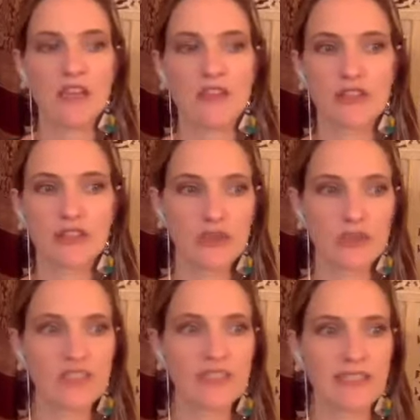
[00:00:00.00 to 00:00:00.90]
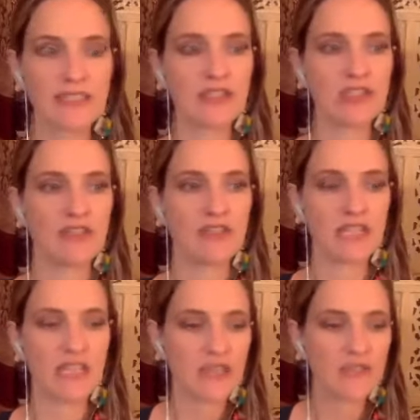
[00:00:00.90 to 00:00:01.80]
there's this realization of a
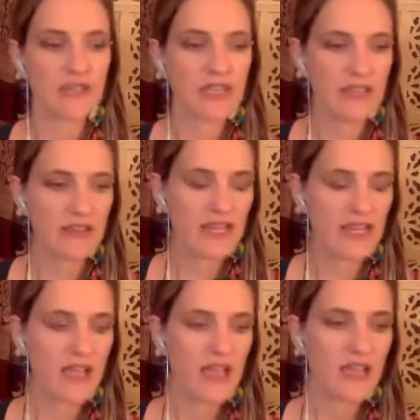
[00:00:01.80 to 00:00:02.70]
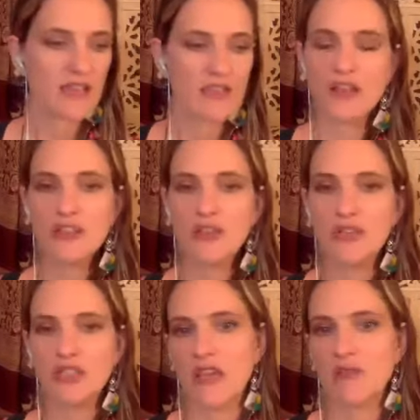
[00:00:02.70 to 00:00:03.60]
need for healing, that there's no
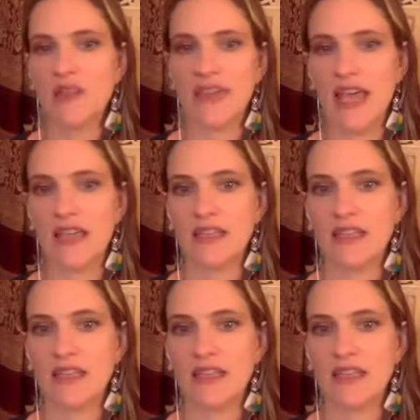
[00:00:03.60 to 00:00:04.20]
shame in that,